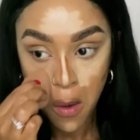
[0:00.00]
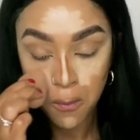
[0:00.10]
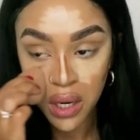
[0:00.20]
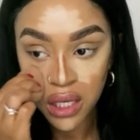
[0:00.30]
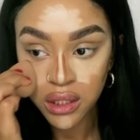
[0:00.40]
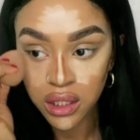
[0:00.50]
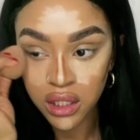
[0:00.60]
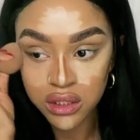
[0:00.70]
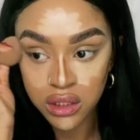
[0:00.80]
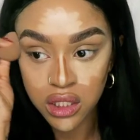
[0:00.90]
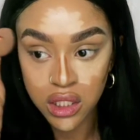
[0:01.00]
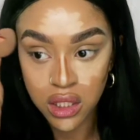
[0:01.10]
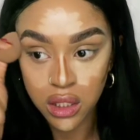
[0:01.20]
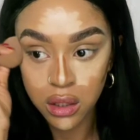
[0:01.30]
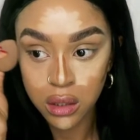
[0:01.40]
Blending is
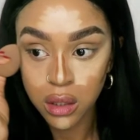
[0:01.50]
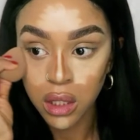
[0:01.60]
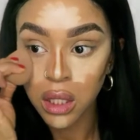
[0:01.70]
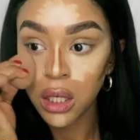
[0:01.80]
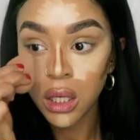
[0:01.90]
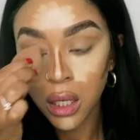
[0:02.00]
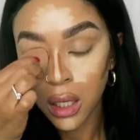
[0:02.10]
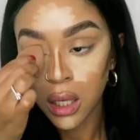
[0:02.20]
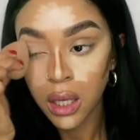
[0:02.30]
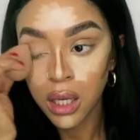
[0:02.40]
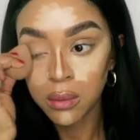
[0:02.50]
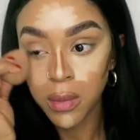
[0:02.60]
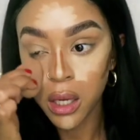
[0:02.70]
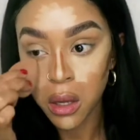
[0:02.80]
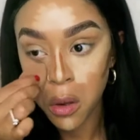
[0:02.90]
key in
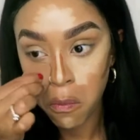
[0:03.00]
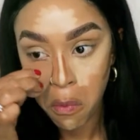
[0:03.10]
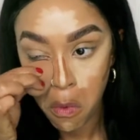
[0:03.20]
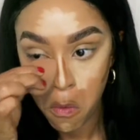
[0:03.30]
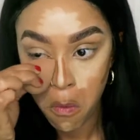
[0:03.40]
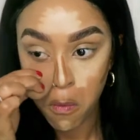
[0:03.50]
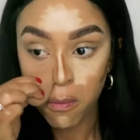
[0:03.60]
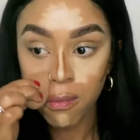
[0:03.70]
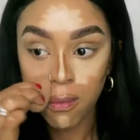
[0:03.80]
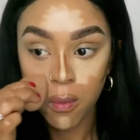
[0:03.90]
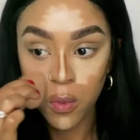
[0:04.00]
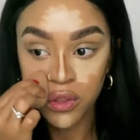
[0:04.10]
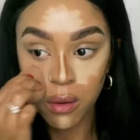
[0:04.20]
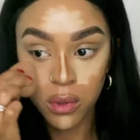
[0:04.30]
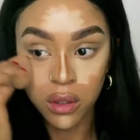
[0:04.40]
makeup
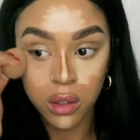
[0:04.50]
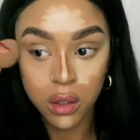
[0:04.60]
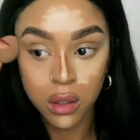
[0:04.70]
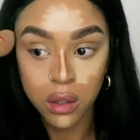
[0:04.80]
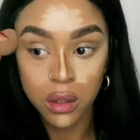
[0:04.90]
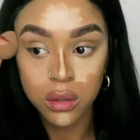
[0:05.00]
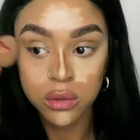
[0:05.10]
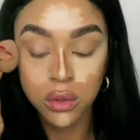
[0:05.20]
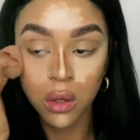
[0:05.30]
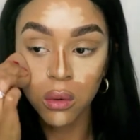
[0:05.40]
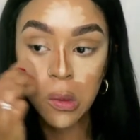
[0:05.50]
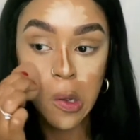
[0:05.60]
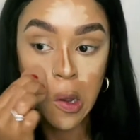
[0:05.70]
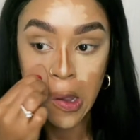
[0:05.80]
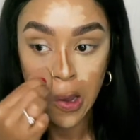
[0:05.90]
with everything. So
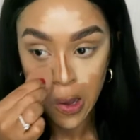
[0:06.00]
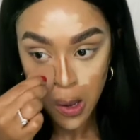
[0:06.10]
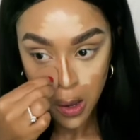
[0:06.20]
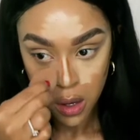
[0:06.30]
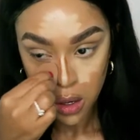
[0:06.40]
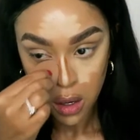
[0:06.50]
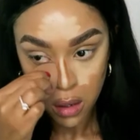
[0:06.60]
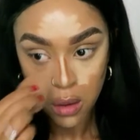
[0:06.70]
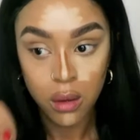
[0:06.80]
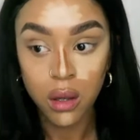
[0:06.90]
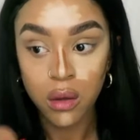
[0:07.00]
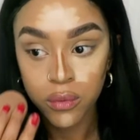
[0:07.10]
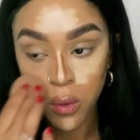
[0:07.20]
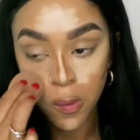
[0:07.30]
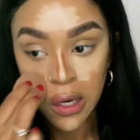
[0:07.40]

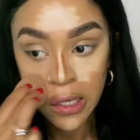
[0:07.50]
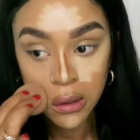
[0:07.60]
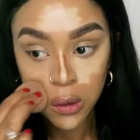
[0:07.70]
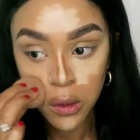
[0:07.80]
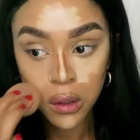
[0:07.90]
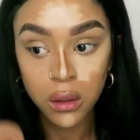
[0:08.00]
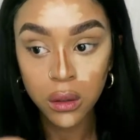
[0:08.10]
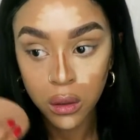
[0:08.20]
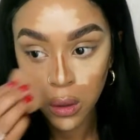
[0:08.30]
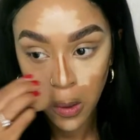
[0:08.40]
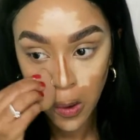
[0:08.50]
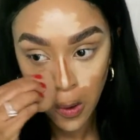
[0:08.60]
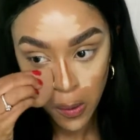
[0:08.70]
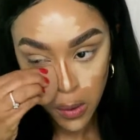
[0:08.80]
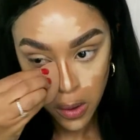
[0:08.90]
if you blend good,
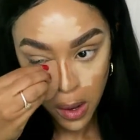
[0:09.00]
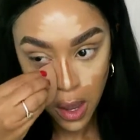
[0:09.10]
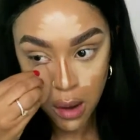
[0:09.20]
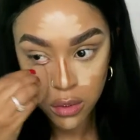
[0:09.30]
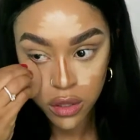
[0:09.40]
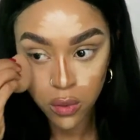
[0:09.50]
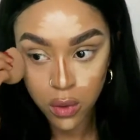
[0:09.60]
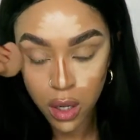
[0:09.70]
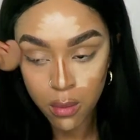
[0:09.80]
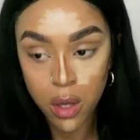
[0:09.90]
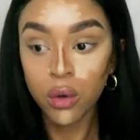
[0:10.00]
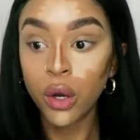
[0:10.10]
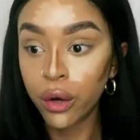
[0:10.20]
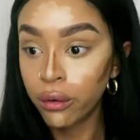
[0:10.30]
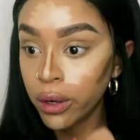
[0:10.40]
everything will come out
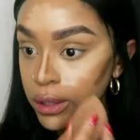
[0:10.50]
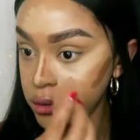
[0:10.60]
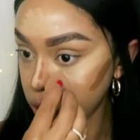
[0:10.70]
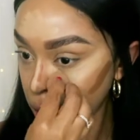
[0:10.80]
great.